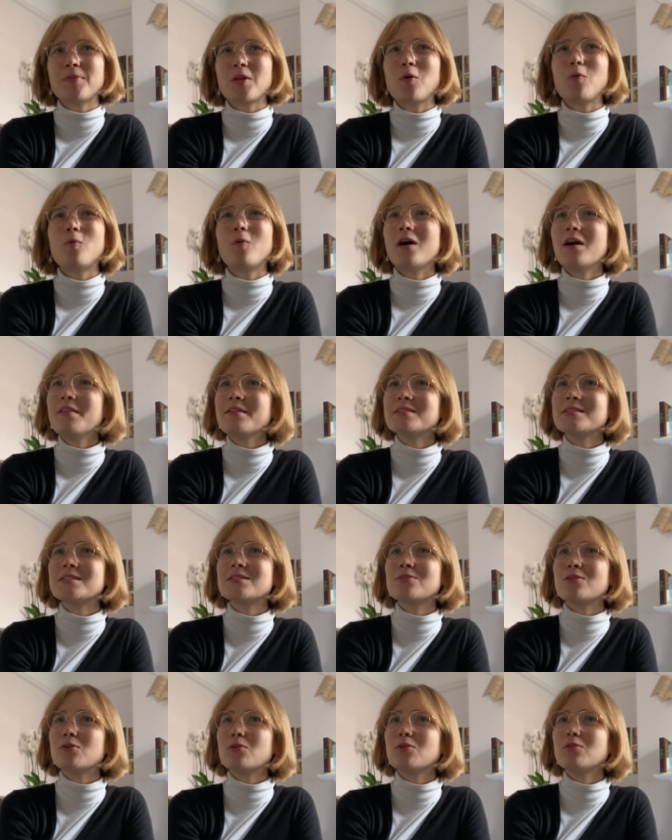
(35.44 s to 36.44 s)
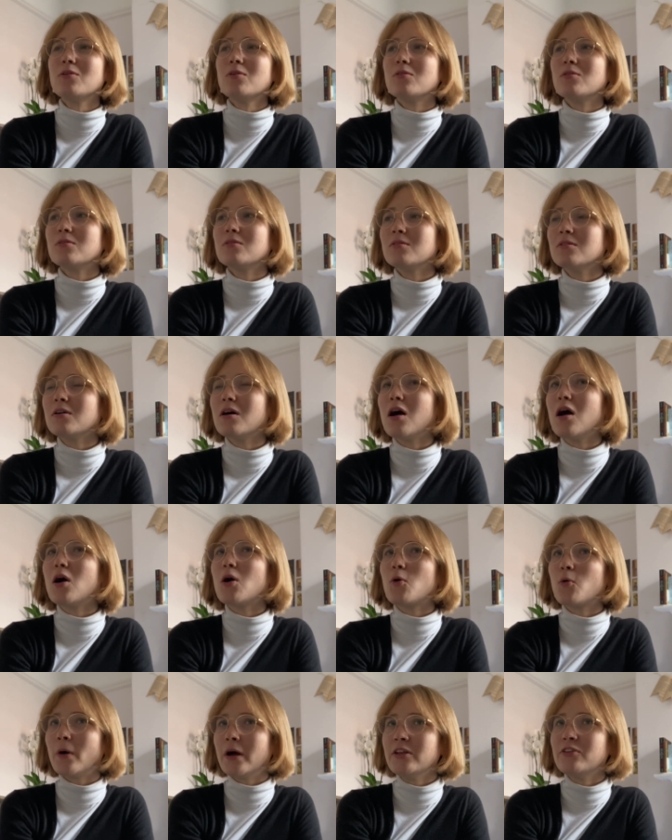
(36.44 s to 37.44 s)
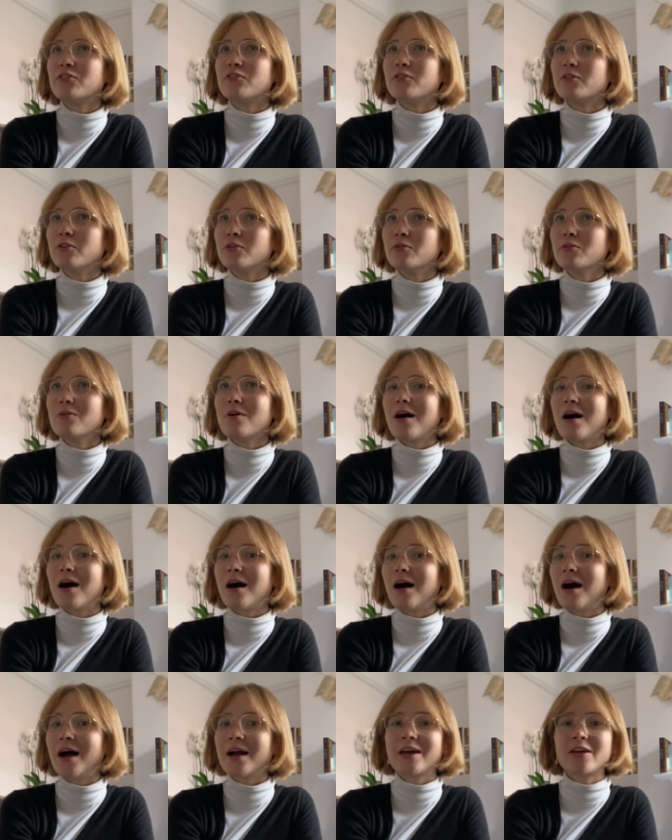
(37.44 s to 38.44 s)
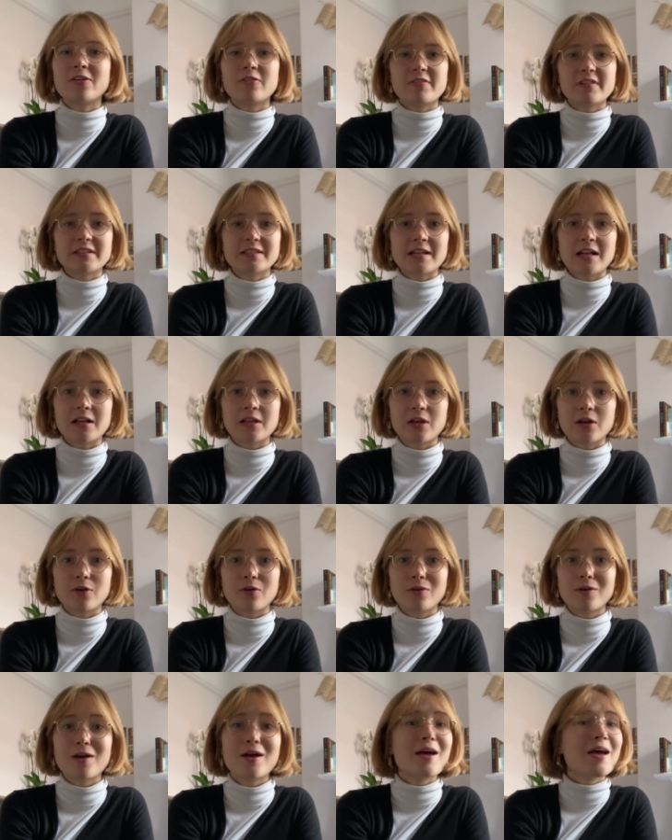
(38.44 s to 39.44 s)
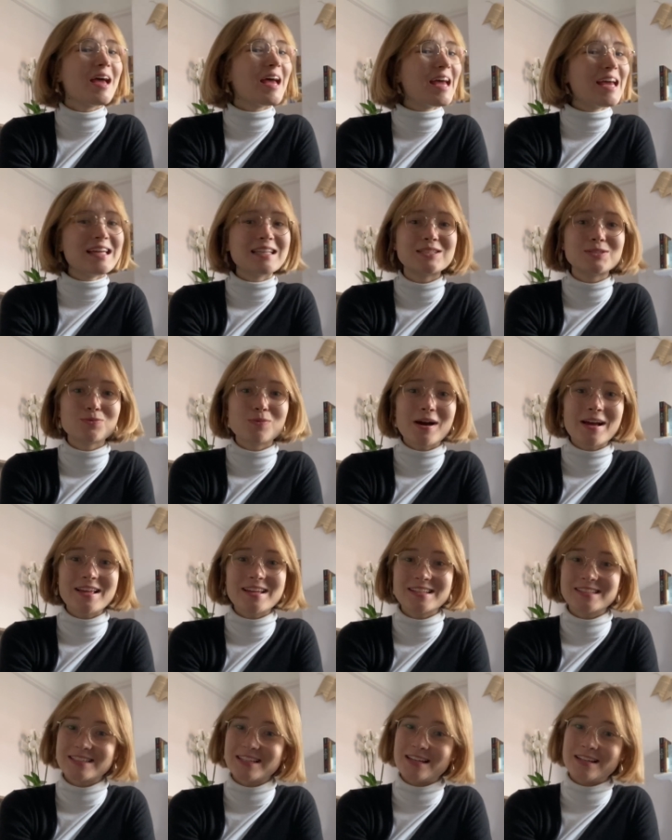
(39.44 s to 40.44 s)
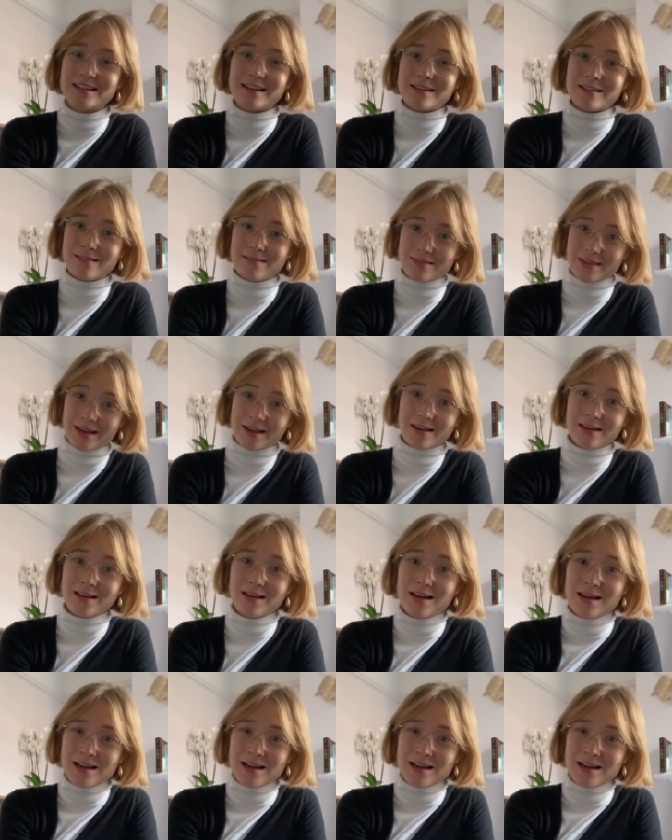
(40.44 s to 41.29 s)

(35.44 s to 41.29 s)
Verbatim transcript: While this is all quite true, I can already tell you it's way easier than you think.